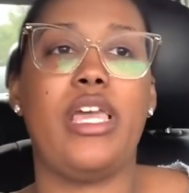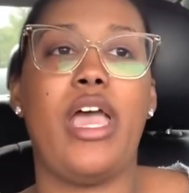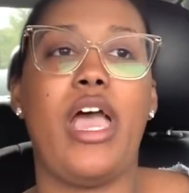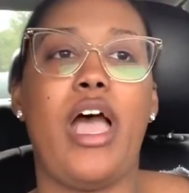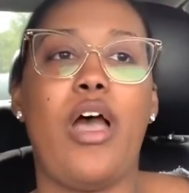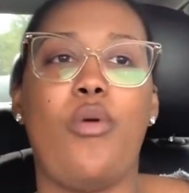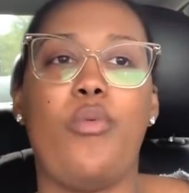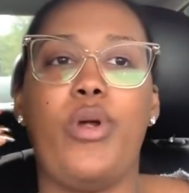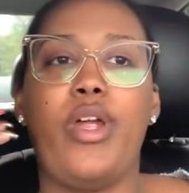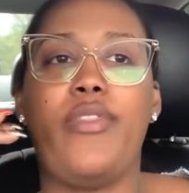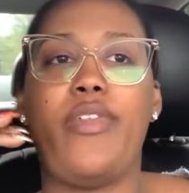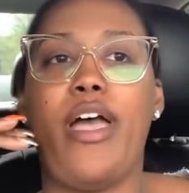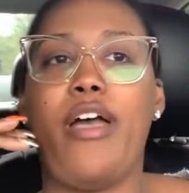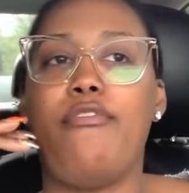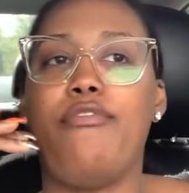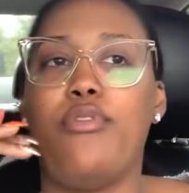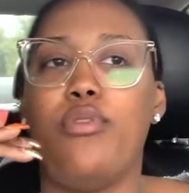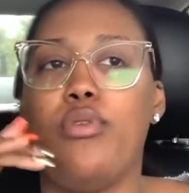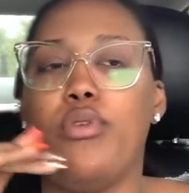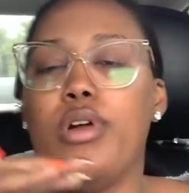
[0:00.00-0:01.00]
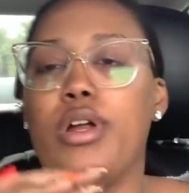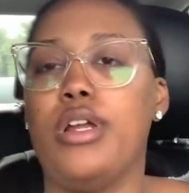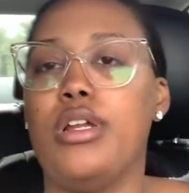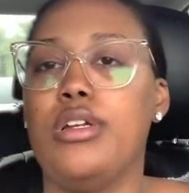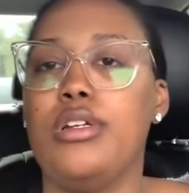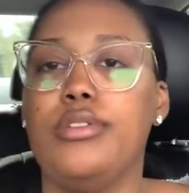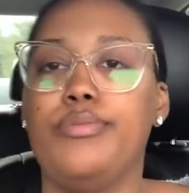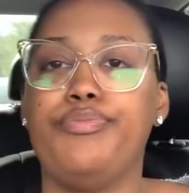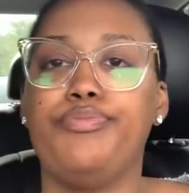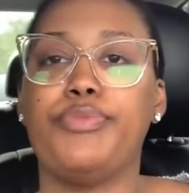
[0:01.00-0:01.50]
I'll wear that for
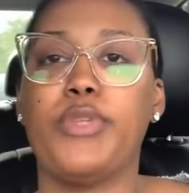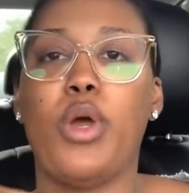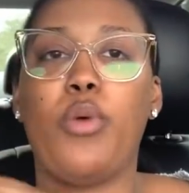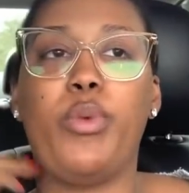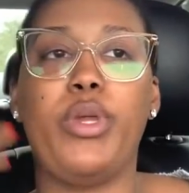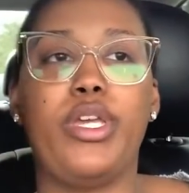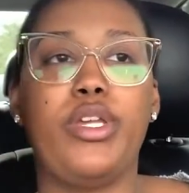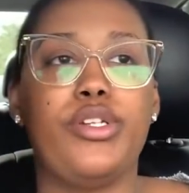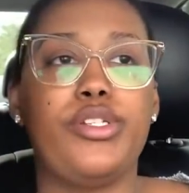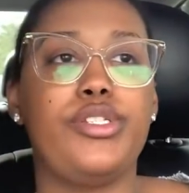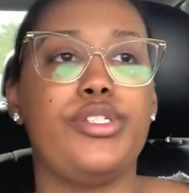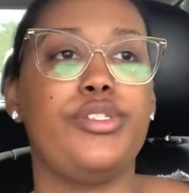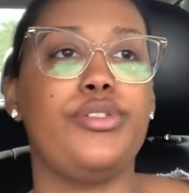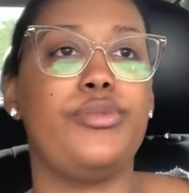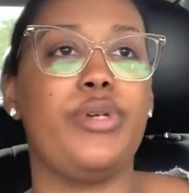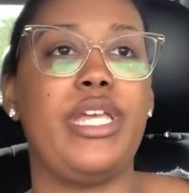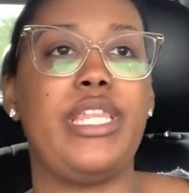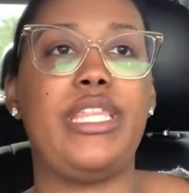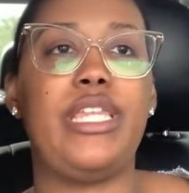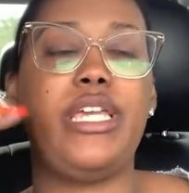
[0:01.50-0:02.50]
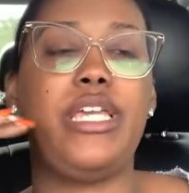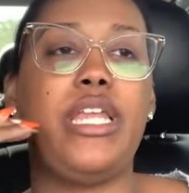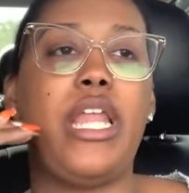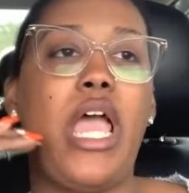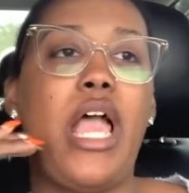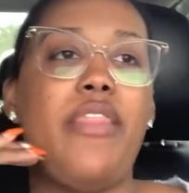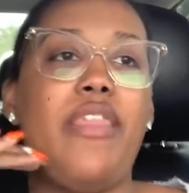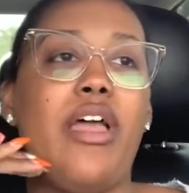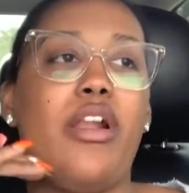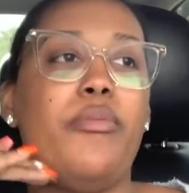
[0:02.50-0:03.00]
a week or two, and then
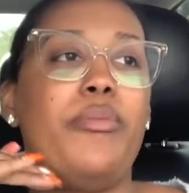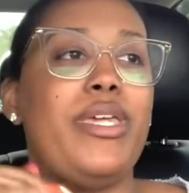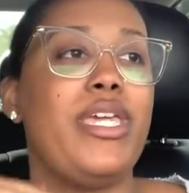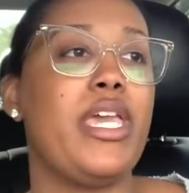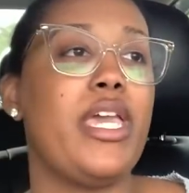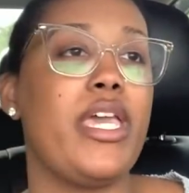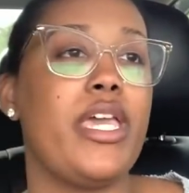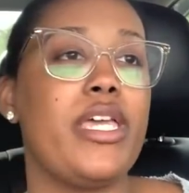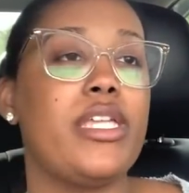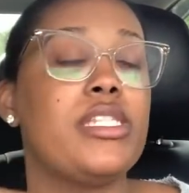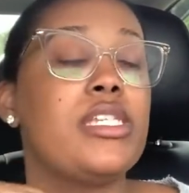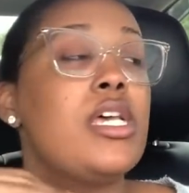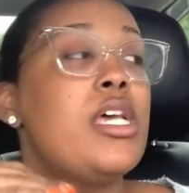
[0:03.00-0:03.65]
that'll be it.